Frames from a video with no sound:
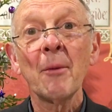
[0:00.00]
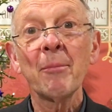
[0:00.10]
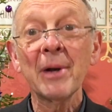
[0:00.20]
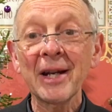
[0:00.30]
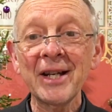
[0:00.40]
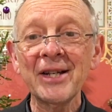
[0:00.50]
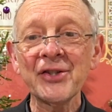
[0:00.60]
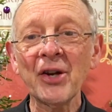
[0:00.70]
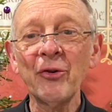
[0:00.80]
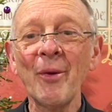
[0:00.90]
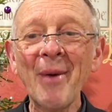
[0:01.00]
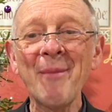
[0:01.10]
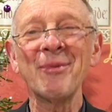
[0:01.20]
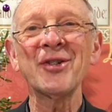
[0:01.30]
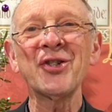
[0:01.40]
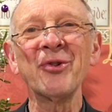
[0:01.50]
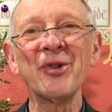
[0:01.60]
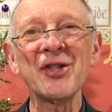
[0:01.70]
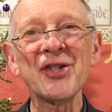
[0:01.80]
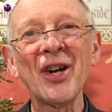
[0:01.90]
Please remember to
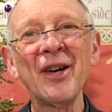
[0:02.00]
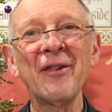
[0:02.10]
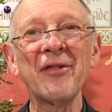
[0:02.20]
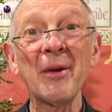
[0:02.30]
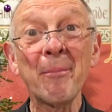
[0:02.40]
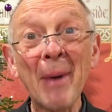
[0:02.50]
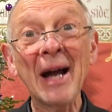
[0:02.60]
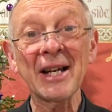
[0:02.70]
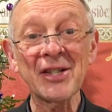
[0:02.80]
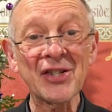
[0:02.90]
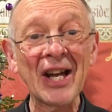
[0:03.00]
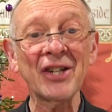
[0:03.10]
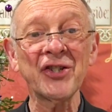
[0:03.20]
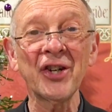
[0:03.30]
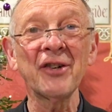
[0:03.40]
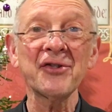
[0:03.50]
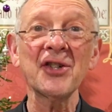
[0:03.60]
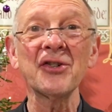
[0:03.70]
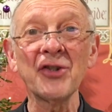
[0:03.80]
reserve the back section of St.